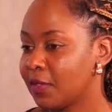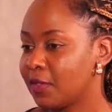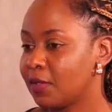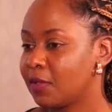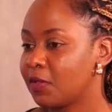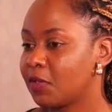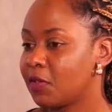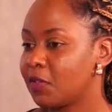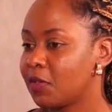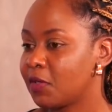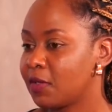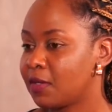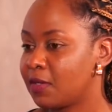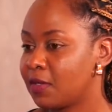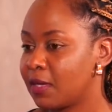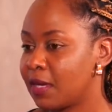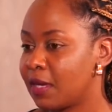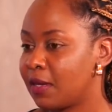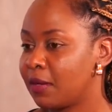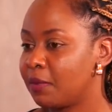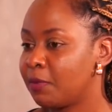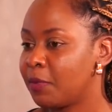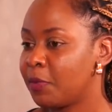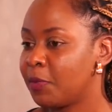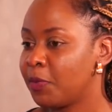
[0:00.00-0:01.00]
Because
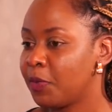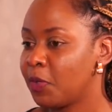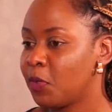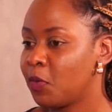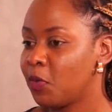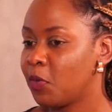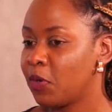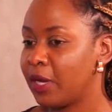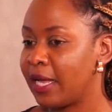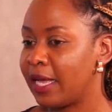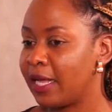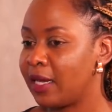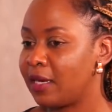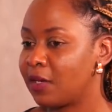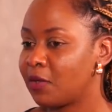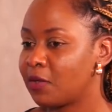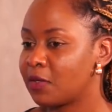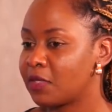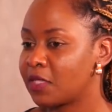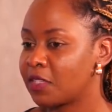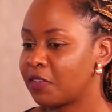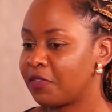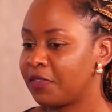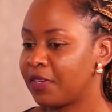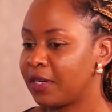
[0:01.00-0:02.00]
people who held on
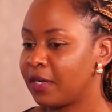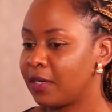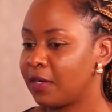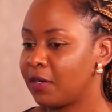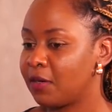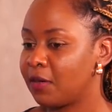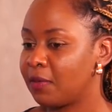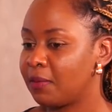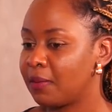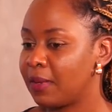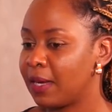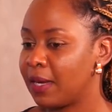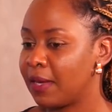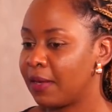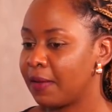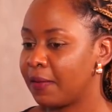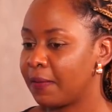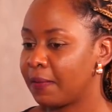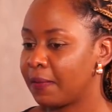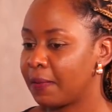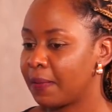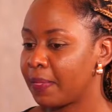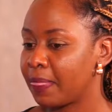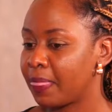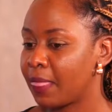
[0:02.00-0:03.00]

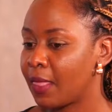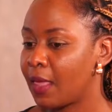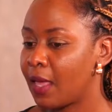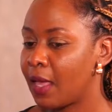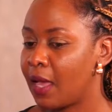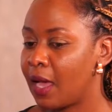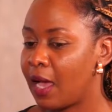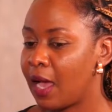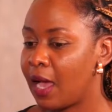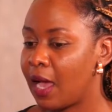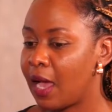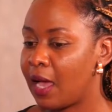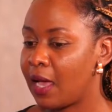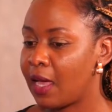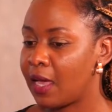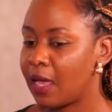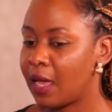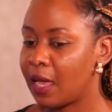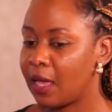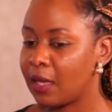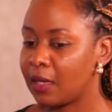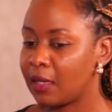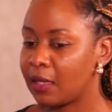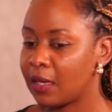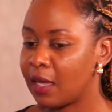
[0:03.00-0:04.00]
Safaricom,
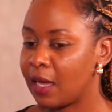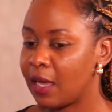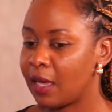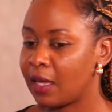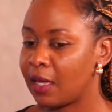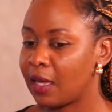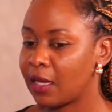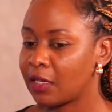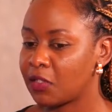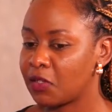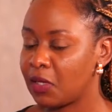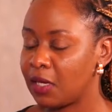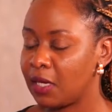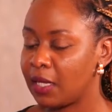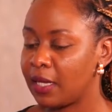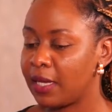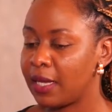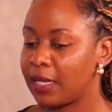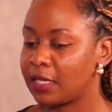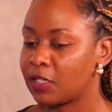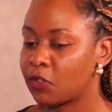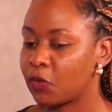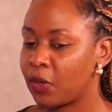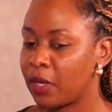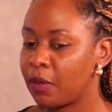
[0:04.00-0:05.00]
I actually
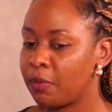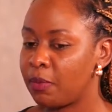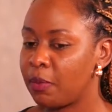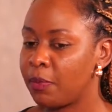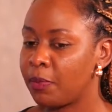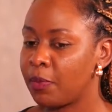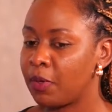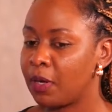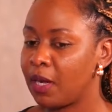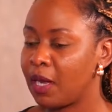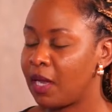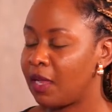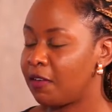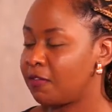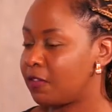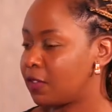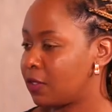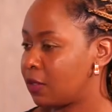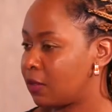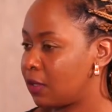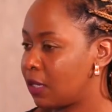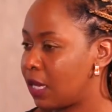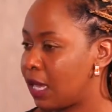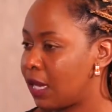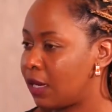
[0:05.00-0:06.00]
get why people
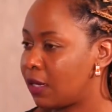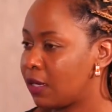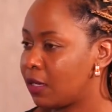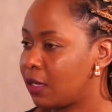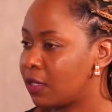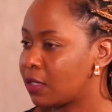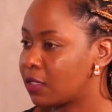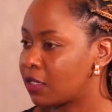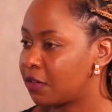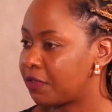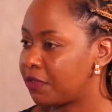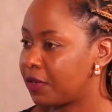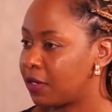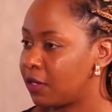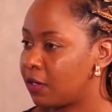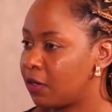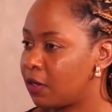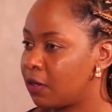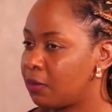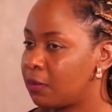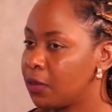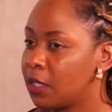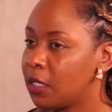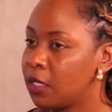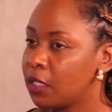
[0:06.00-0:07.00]
left early in
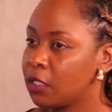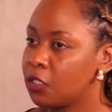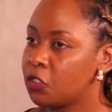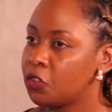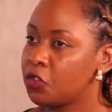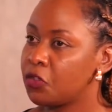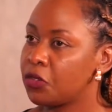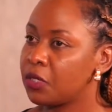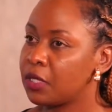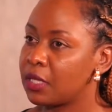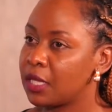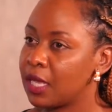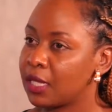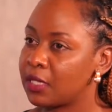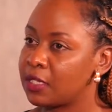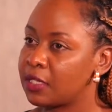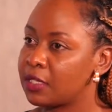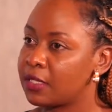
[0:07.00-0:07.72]
Safaricom. During that